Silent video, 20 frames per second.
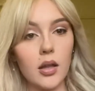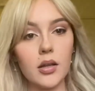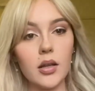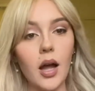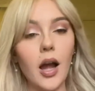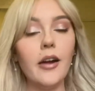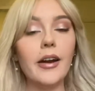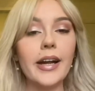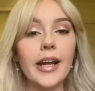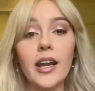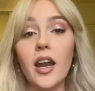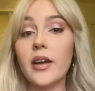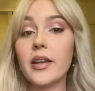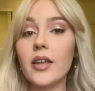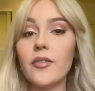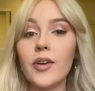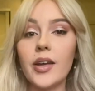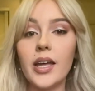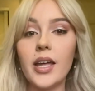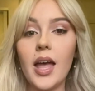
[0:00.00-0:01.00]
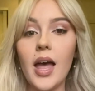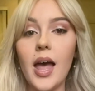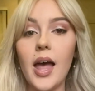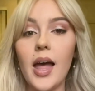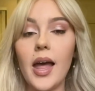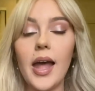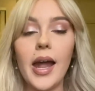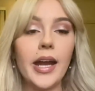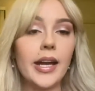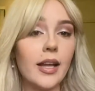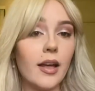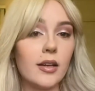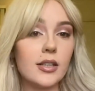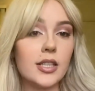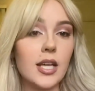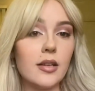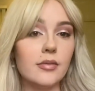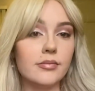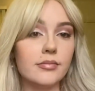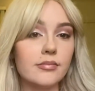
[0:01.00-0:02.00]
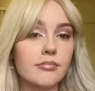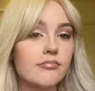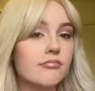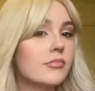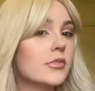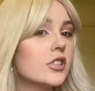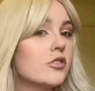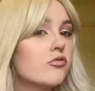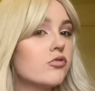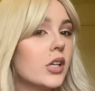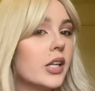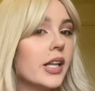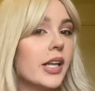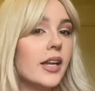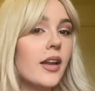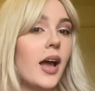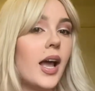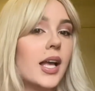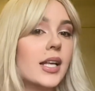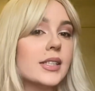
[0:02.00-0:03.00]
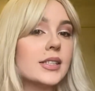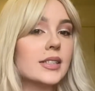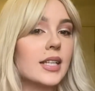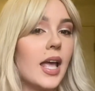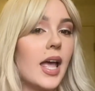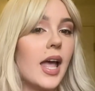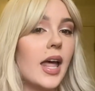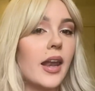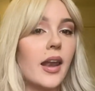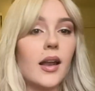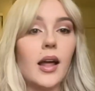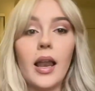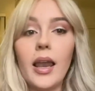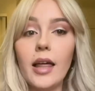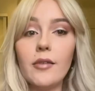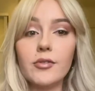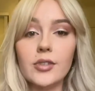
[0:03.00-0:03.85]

I'd give it 8 out of 10. It's really nice and I love